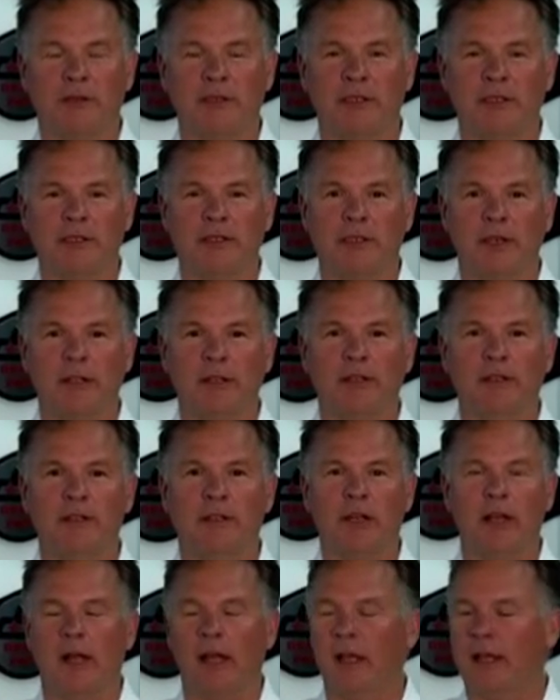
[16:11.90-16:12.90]
Sensei,
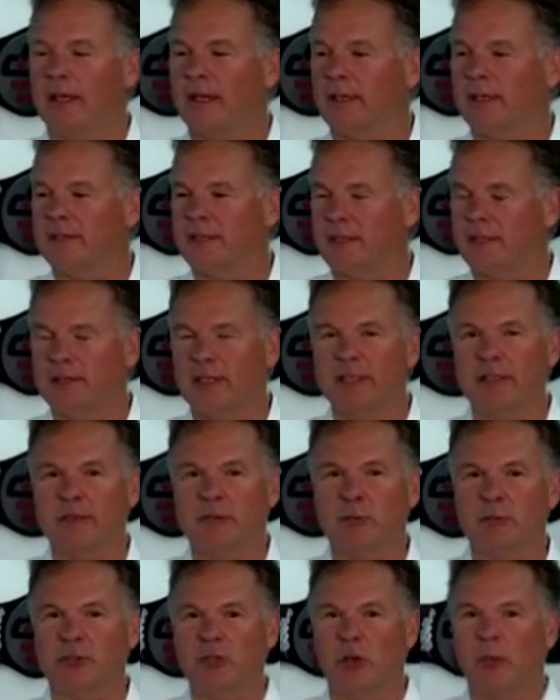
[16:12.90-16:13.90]
and Sensei
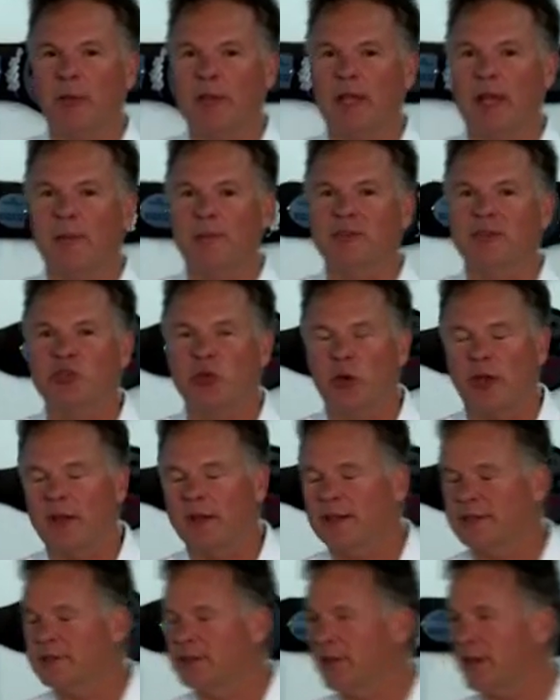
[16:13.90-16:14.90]
was going to be demonstrating
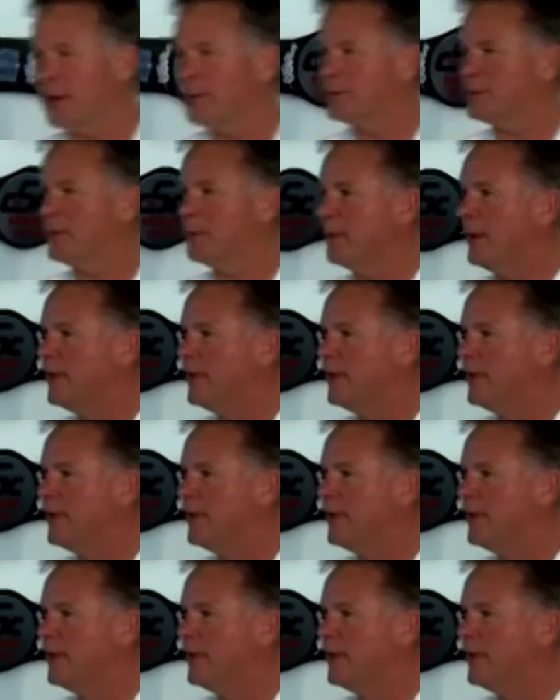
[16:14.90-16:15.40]
this time some